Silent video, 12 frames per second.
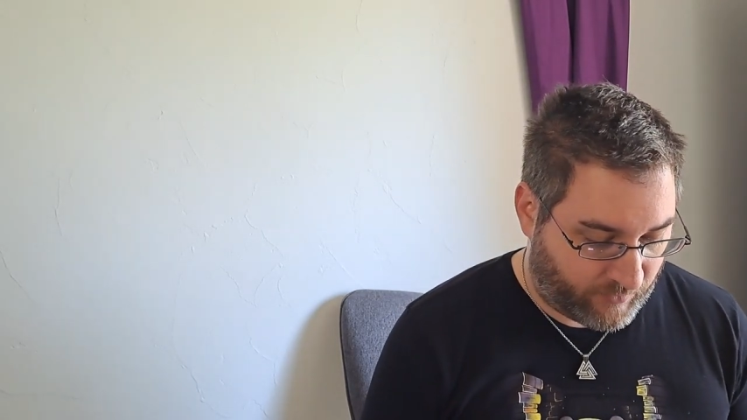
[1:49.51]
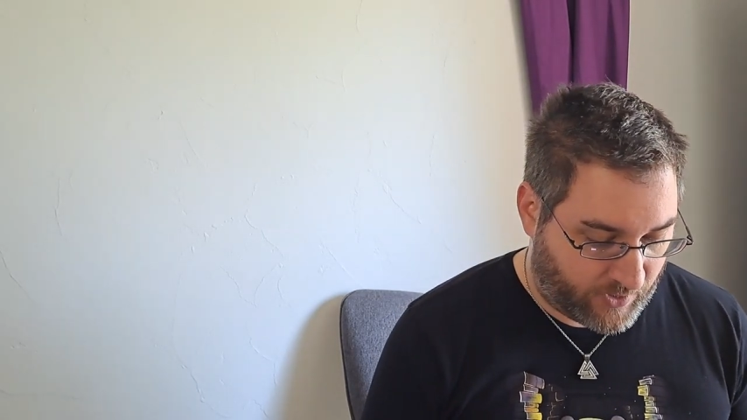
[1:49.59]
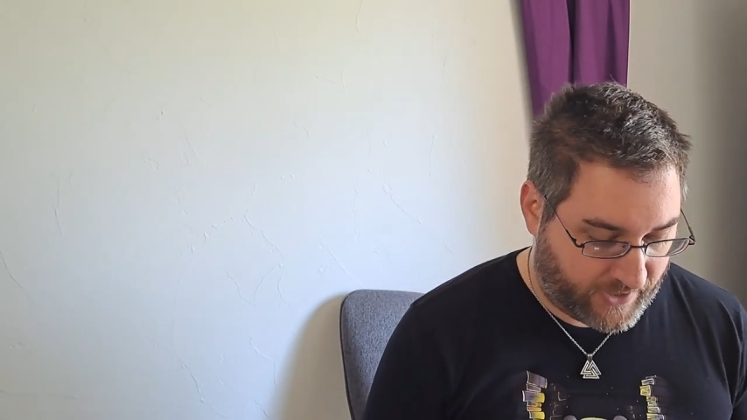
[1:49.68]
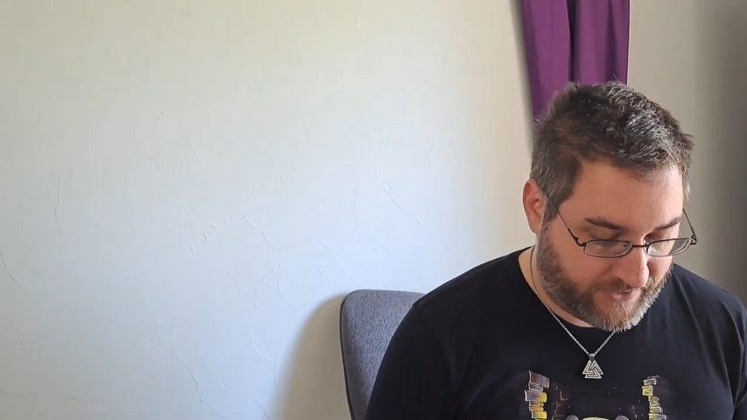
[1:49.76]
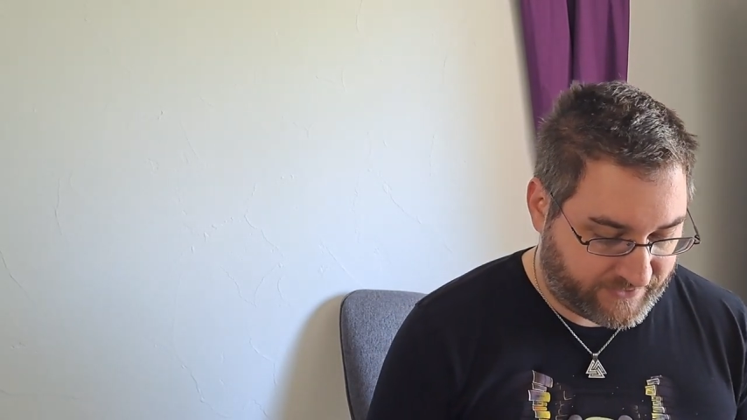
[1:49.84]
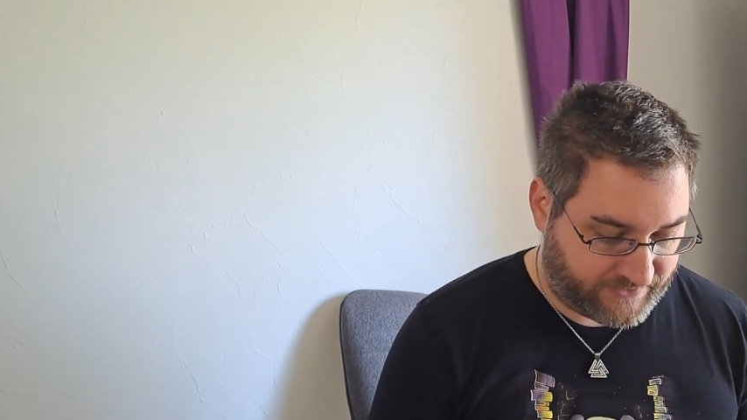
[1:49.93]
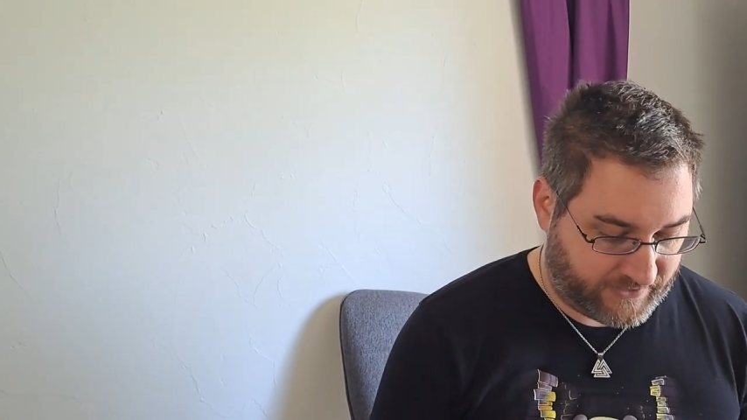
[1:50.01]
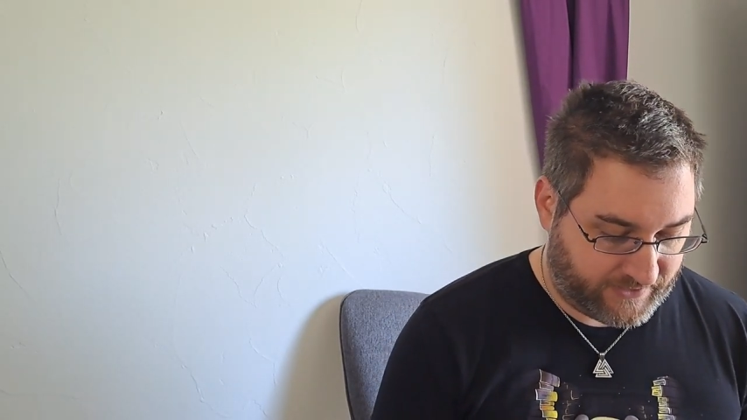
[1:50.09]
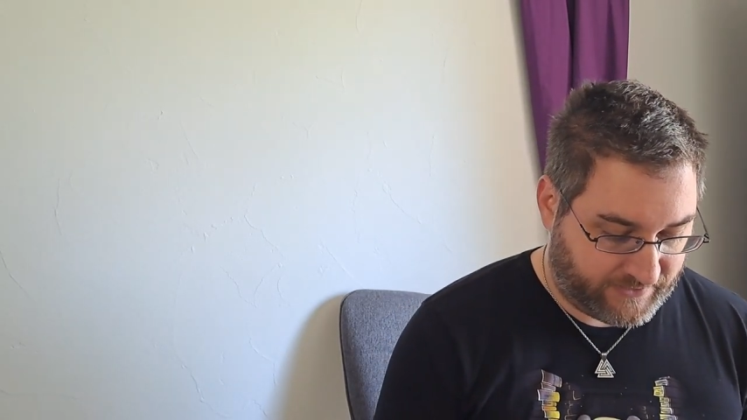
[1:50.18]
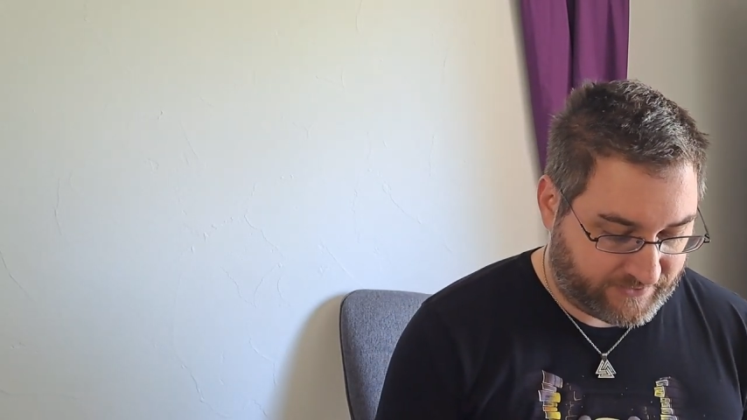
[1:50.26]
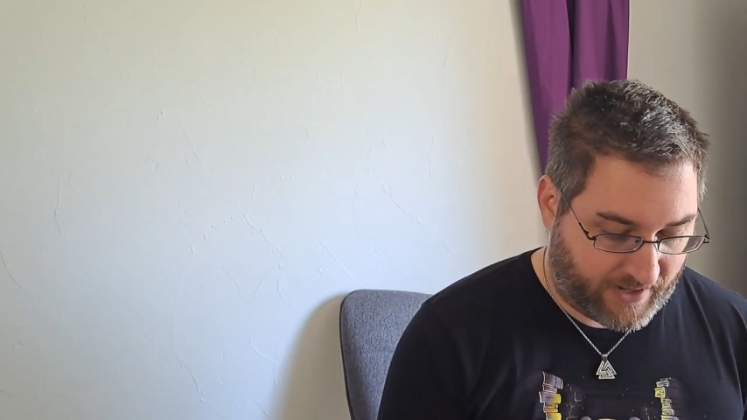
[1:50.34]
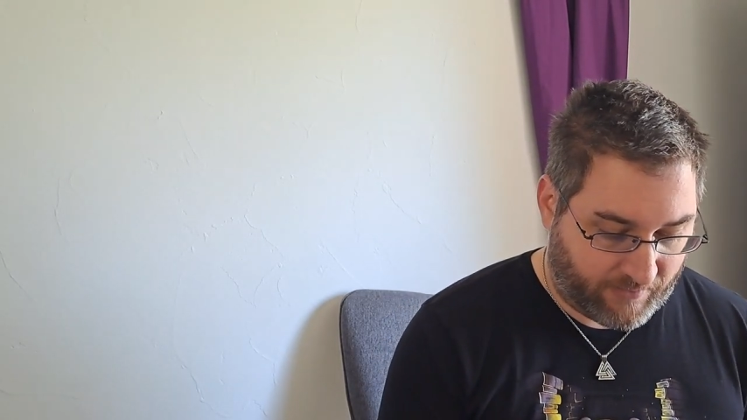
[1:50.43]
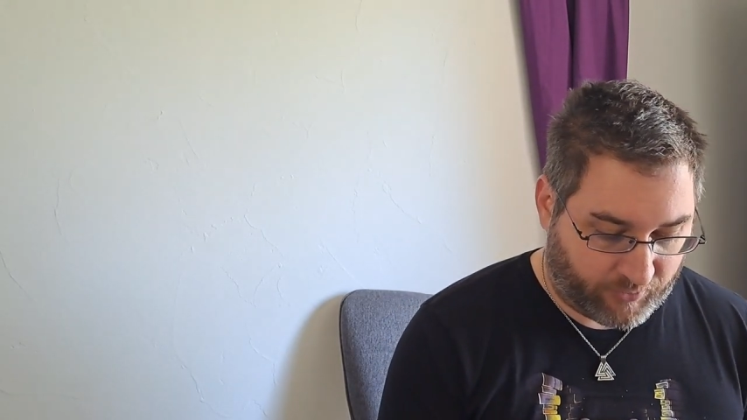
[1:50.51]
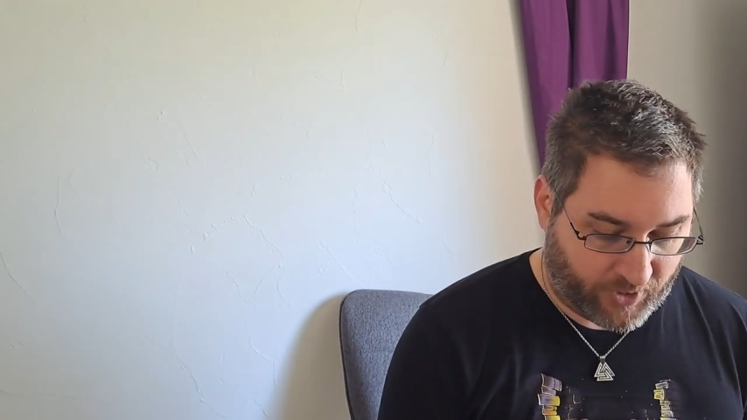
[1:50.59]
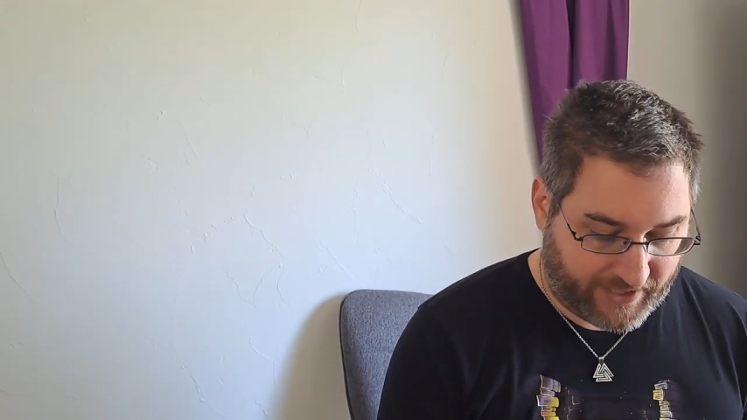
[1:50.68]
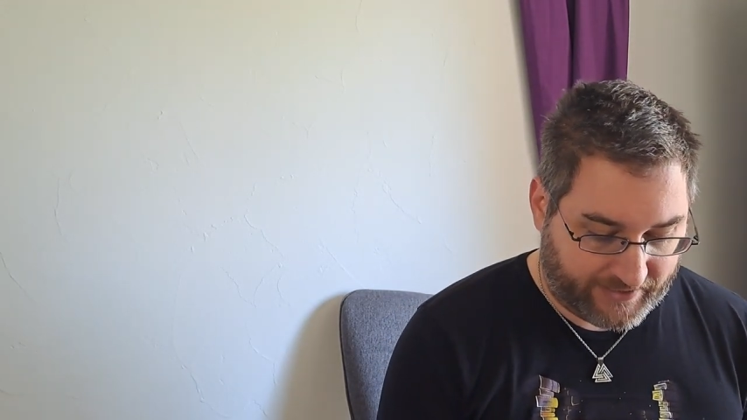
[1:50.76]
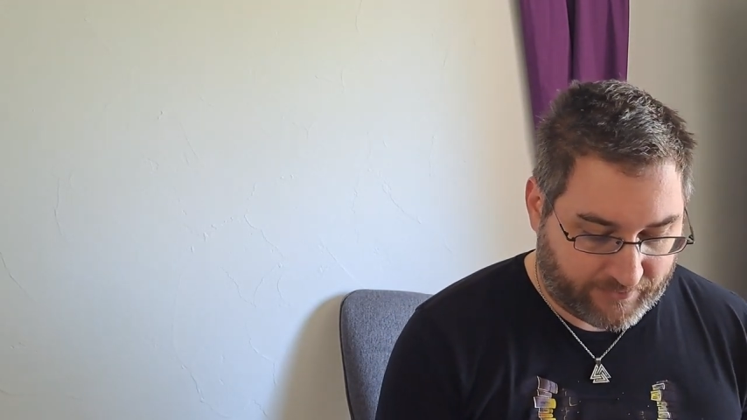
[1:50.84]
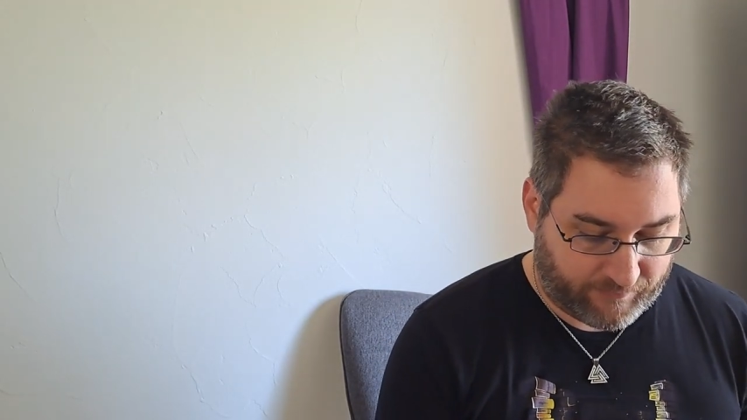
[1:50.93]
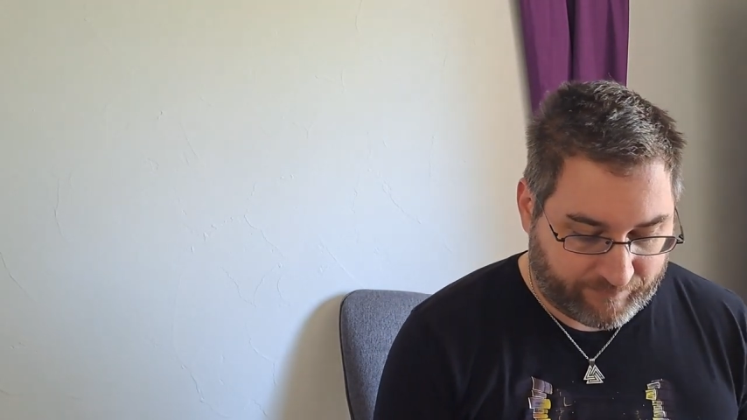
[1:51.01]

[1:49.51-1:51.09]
Wands is upright.